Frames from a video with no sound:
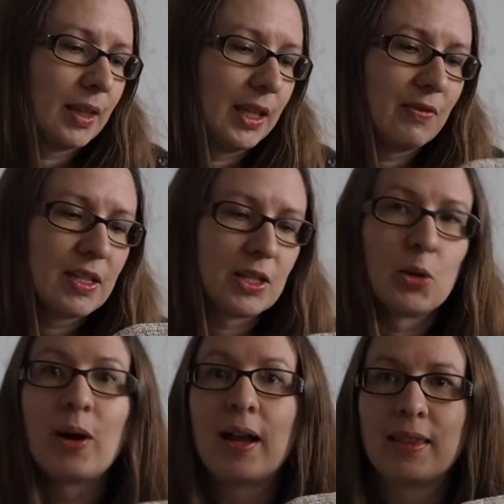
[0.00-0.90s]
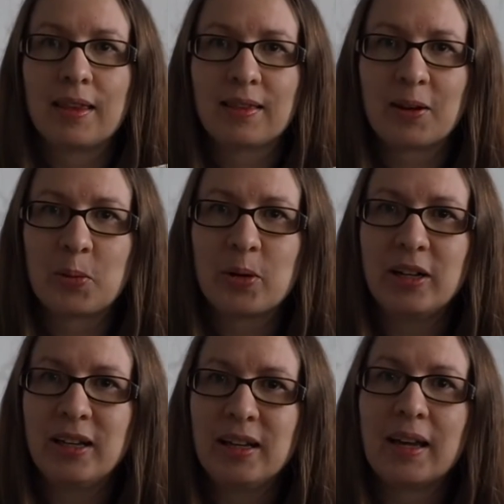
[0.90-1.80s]
even so, I think they're
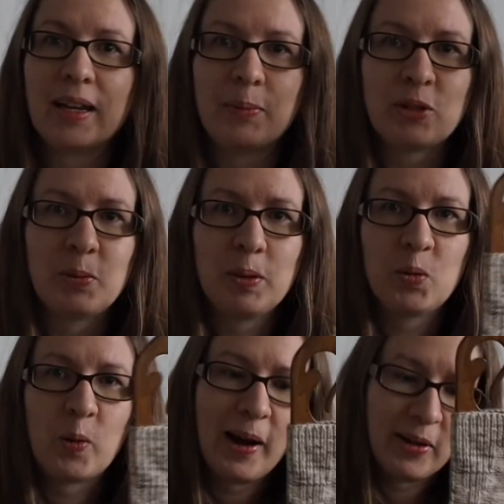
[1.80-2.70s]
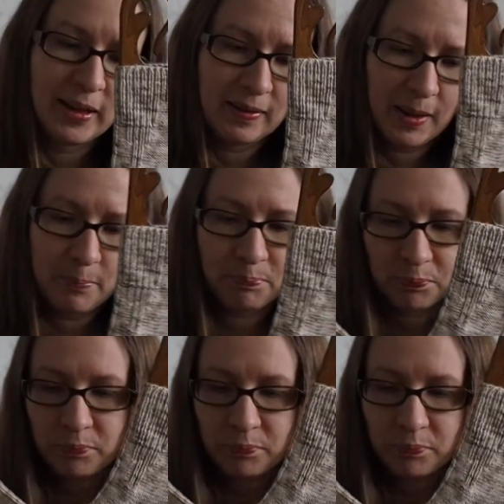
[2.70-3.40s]
pretty and I'm gonna be wearing them.